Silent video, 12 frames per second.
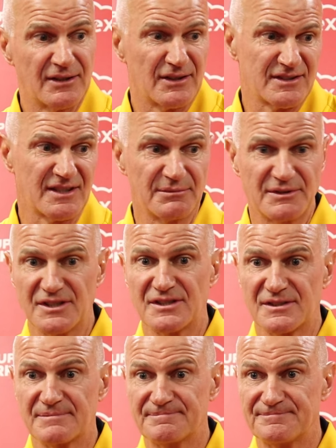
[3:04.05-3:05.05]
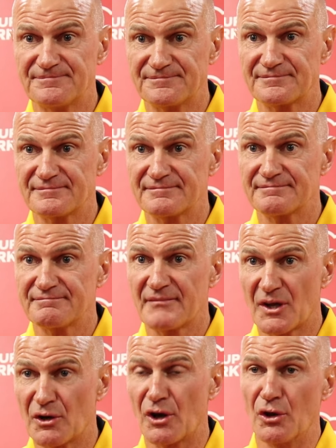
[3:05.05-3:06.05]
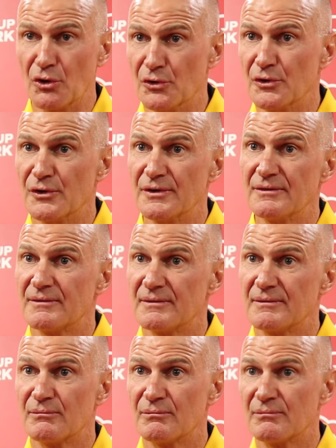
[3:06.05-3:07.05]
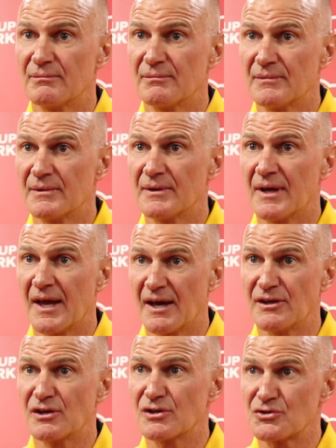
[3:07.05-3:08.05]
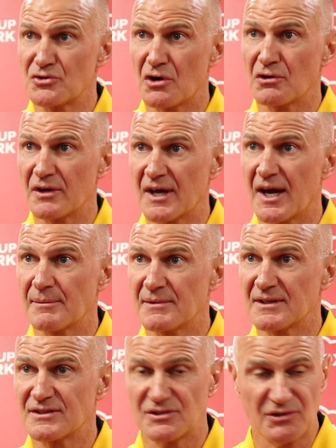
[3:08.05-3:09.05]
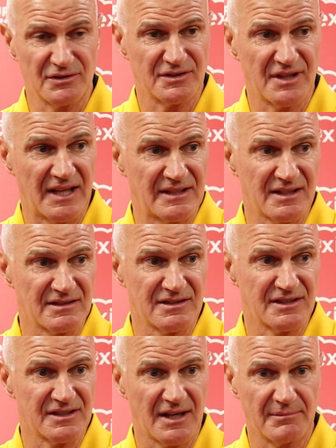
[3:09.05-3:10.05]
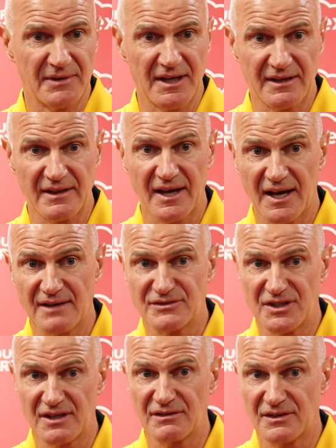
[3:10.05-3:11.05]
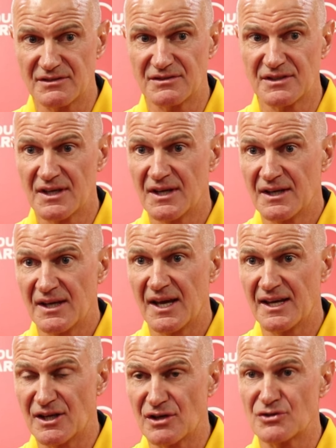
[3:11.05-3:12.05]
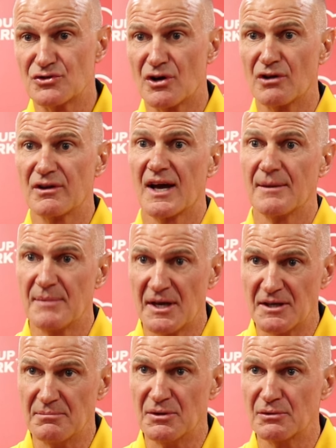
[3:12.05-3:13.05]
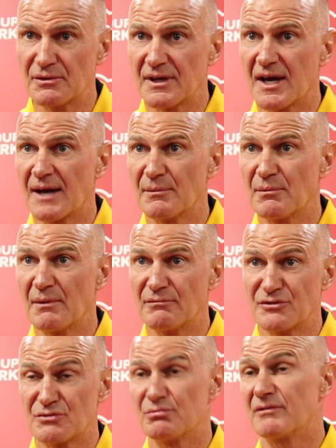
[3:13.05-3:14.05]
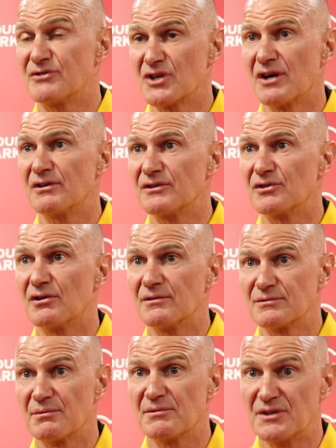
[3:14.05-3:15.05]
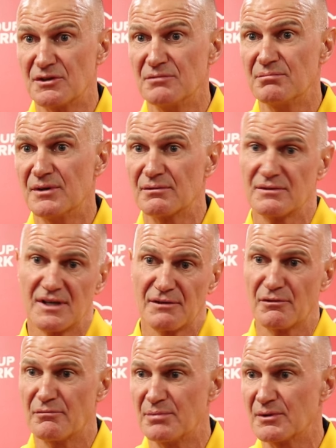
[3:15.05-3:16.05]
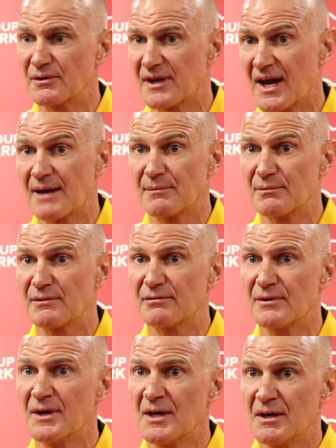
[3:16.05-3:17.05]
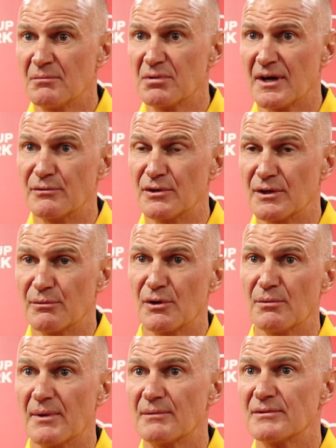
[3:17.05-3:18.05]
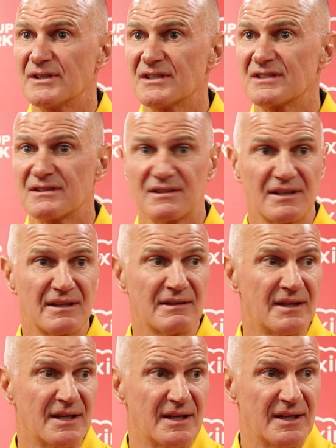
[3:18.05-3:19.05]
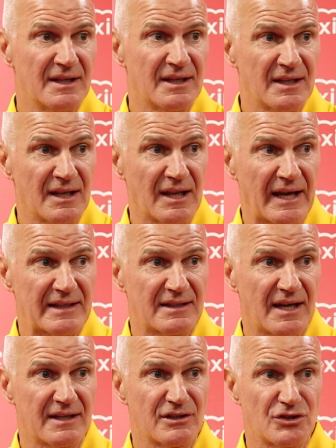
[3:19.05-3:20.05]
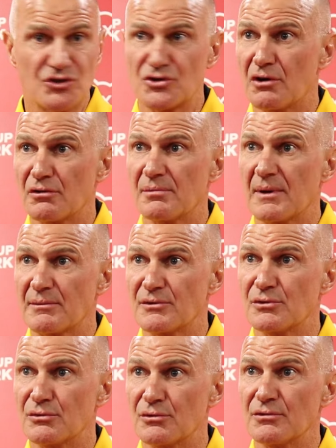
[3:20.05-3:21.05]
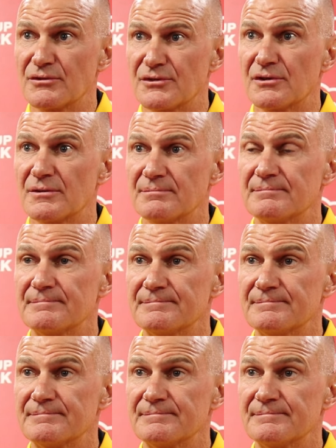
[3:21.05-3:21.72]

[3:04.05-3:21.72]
Like I said, we just got to learn how you control a game, and that doesn't just come down to the halves. You know, there's how you control a game, how you build a game, and we've shown at times when we did build, you know, we've built a game and we've played really well, but we just lack that control to be able to do it all the time.